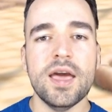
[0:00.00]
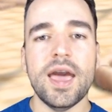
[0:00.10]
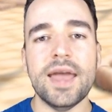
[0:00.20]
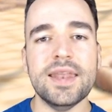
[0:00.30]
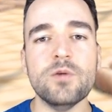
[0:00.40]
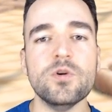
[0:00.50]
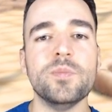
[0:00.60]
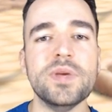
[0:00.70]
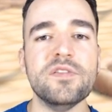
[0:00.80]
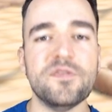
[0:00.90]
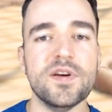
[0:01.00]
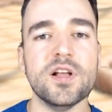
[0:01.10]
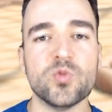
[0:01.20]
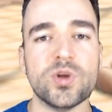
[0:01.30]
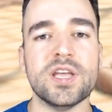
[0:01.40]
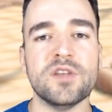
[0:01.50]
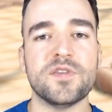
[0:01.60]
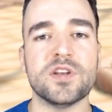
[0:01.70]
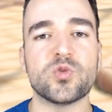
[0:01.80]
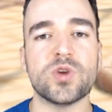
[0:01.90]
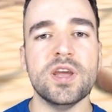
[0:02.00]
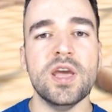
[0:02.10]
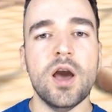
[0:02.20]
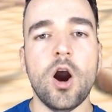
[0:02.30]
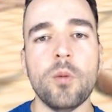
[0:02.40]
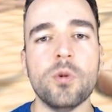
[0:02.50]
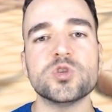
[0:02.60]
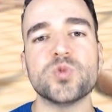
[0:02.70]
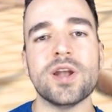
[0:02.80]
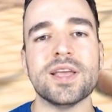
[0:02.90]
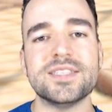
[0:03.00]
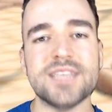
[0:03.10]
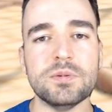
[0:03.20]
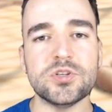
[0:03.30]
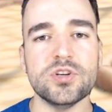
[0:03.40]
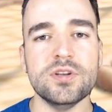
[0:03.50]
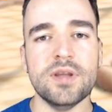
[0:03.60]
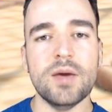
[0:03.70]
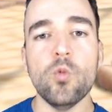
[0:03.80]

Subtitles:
and it will be filled with infantry almost without exception.